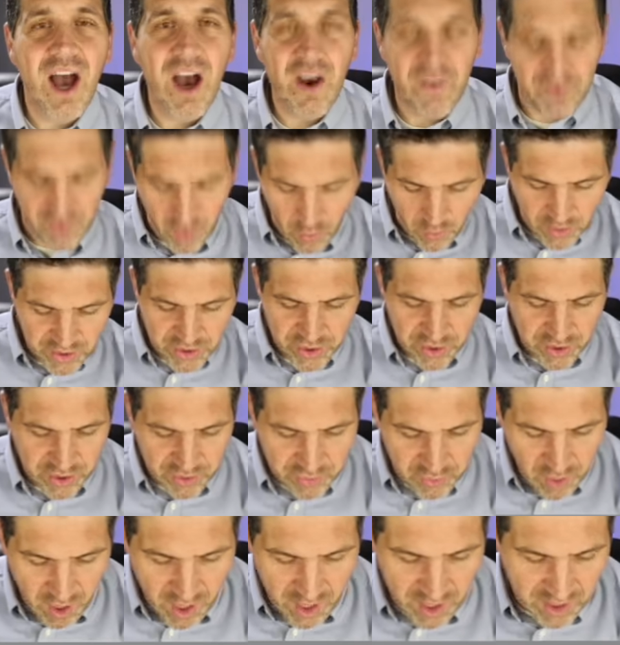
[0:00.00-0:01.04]
Of course you
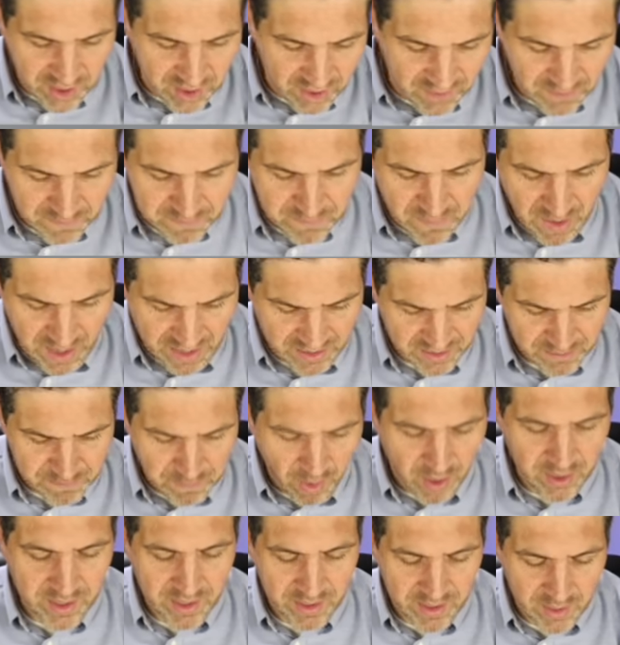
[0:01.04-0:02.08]
can draw a
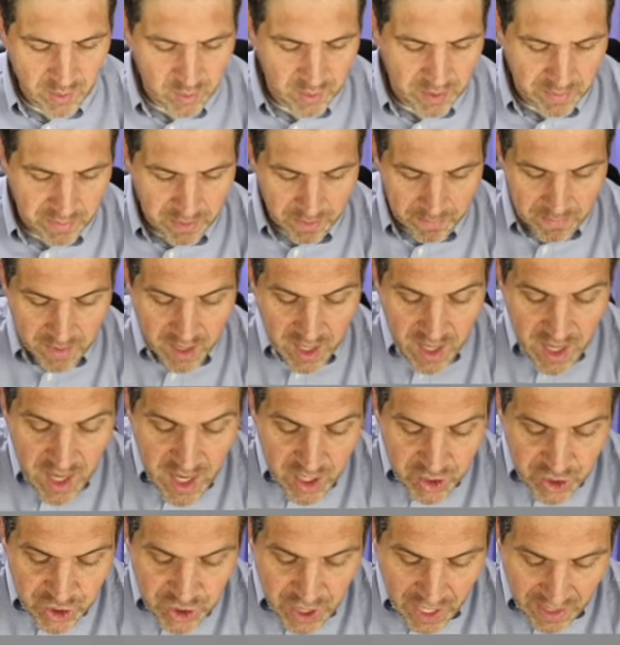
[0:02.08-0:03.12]
market equilibrium.
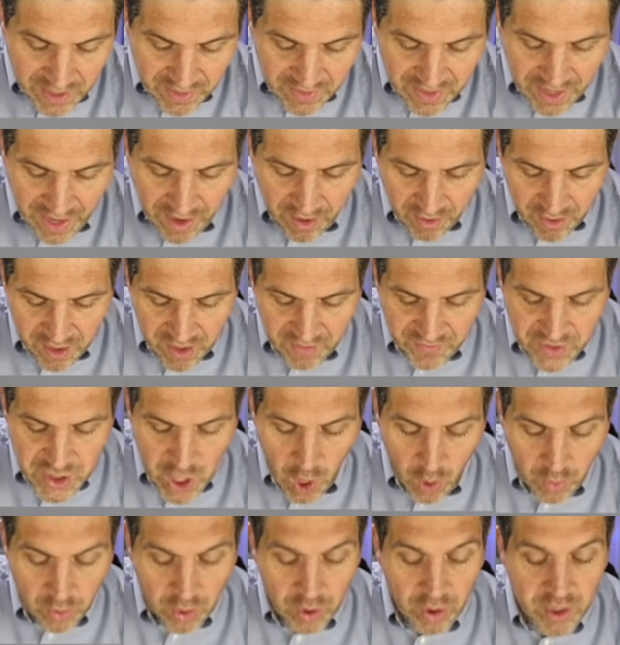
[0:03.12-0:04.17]
Shade in the area of
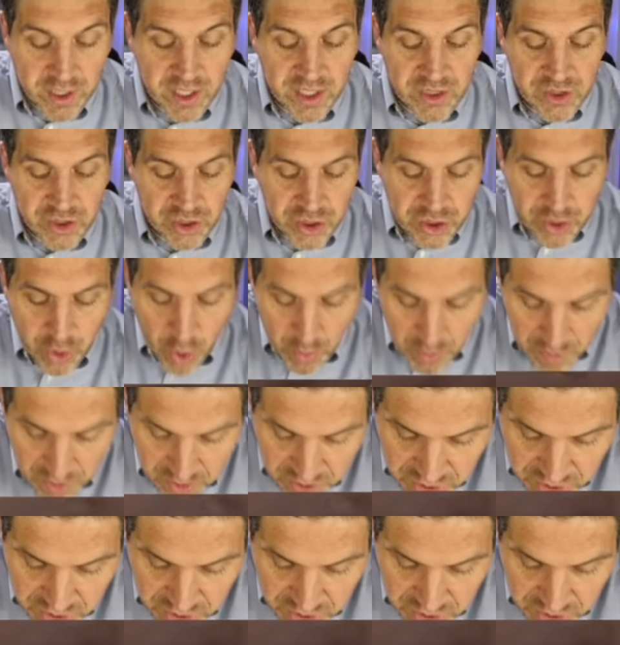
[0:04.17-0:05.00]
total consumer